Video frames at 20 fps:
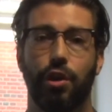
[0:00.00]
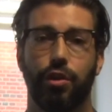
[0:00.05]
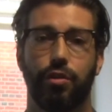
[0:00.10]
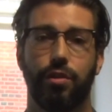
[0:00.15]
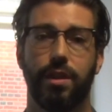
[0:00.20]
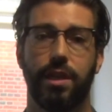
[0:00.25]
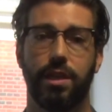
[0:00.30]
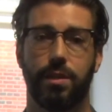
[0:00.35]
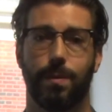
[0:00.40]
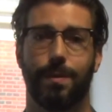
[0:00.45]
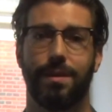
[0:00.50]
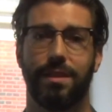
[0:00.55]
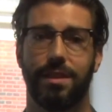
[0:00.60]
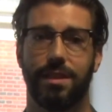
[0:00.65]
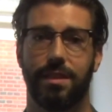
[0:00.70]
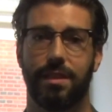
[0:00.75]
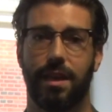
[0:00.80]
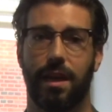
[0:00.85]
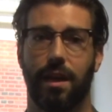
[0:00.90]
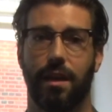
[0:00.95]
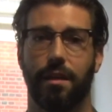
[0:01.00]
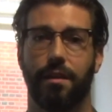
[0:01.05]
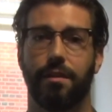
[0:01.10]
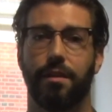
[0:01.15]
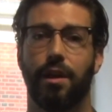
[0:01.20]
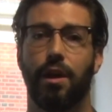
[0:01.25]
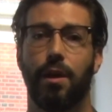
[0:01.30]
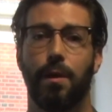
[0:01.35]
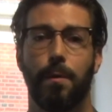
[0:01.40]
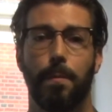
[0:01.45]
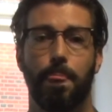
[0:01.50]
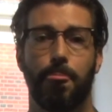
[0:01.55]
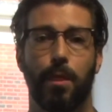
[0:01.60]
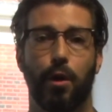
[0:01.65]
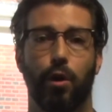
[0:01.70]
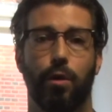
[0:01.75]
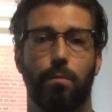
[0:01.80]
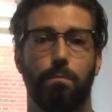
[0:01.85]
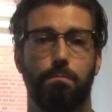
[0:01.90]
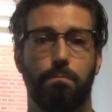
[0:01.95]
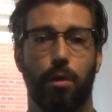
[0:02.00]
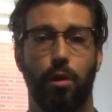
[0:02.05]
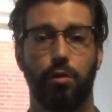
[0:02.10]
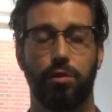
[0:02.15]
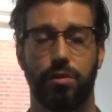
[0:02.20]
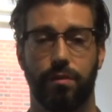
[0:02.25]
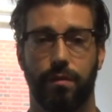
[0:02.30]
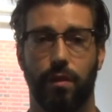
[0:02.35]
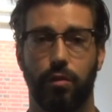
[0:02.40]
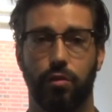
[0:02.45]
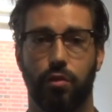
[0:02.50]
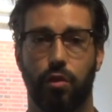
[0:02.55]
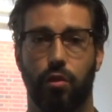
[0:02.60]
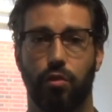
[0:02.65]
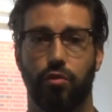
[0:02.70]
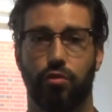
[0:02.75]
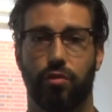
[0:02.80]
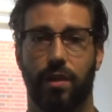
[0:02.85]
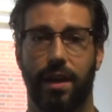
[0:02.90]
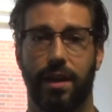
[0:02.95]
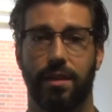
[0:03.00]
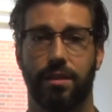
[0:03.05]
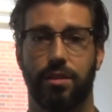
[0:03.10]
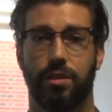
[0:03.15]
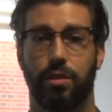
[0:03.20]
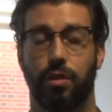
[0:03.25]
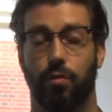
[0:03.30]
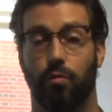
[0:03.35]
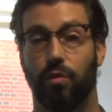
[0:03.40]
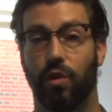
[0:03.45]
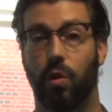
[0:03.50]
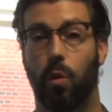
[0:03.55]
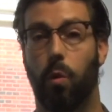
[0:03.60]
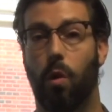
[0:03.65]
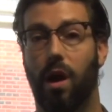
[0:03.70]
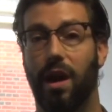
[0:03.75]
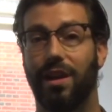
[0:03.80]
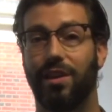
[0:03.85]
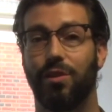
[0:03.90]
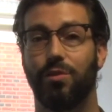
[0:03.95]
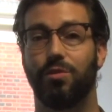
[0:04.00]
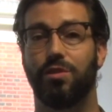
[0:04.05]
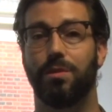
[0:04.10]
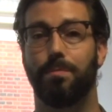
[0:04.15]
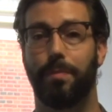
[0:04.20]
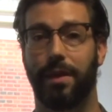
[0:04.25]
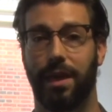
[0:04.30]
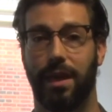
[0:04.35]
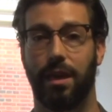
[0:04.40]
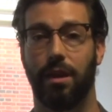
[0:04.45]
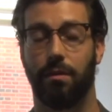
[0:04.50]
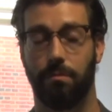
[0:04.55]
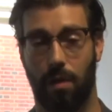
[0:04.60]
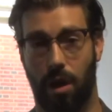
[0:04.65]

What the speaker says: you need to understand that most of those contracts require you to be